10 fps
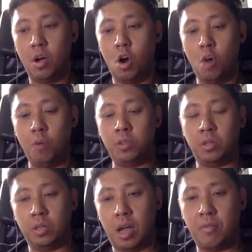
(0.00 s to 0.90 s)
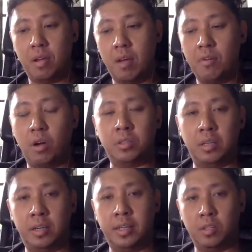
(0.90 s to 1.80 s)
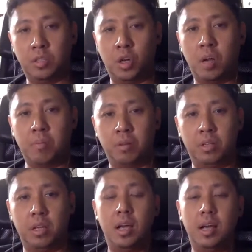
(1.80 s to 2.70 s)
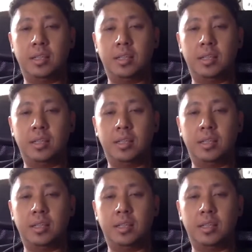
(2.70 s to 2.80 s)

Almost every alternate days, I was talking about it.